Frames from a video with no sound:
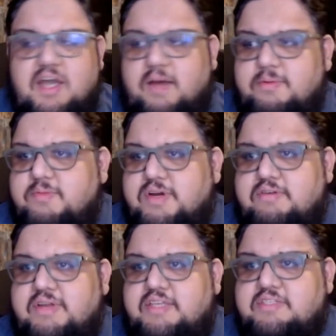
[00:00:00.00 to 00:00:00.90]
Hobie
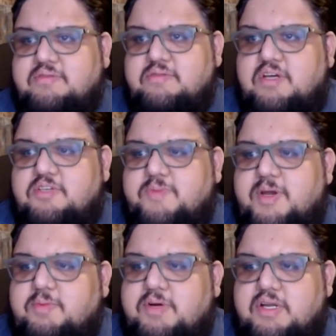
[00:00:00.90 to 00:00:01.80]
Brown as uh,
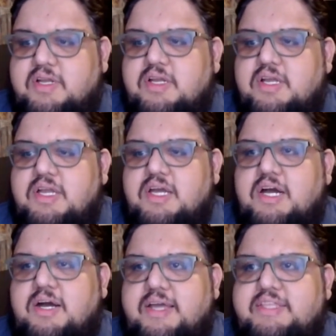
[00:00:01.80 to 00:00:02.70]
Spider Punk,
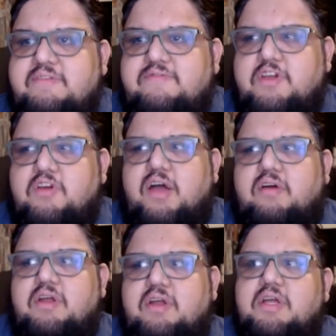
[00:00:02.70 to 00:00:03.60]
uh, and then figure
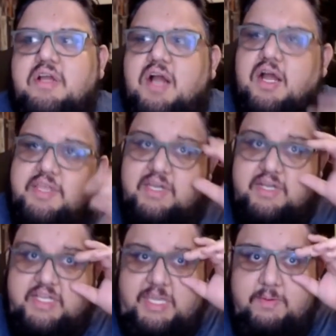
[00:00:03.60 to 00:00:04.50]
out are they
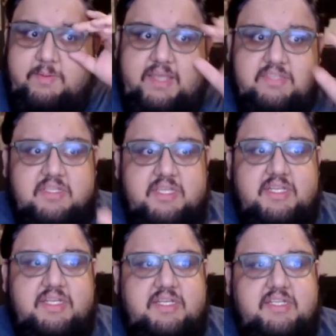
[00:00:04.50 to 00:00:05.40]
gonna keep him
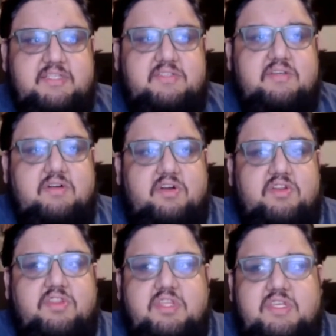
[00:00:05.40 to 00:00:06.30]
isolated in his
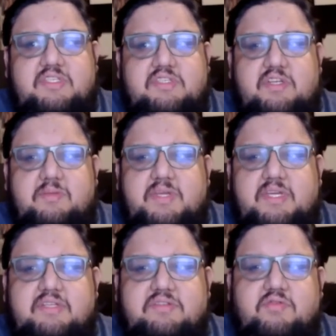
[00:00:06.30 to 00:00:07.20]
Earth? Is this gonna be
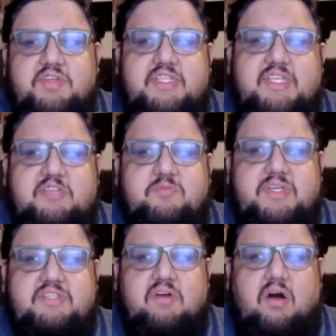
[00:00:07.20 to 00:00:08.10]
a story that takes
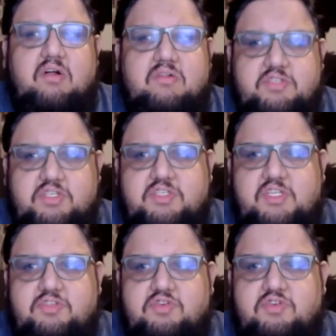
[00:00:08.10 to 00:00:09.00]
place all just
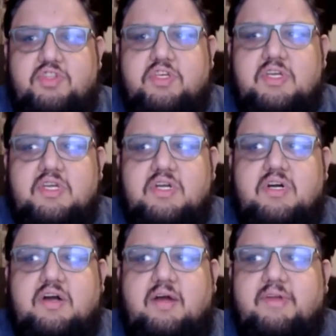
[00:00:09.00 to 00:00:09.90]
in his Earth?
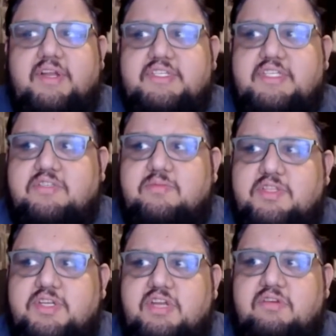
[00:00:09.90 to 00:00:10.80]
Uh, are we gonna see some
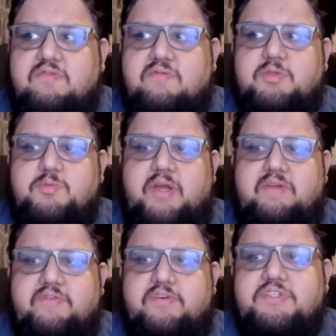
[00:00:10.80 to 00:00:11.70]
other heroes from the
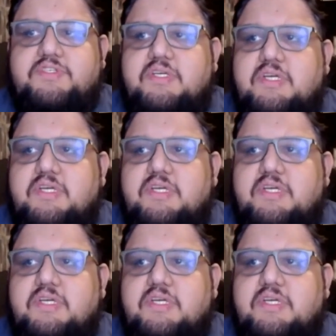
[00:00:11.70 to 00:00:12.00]
Spider Verse?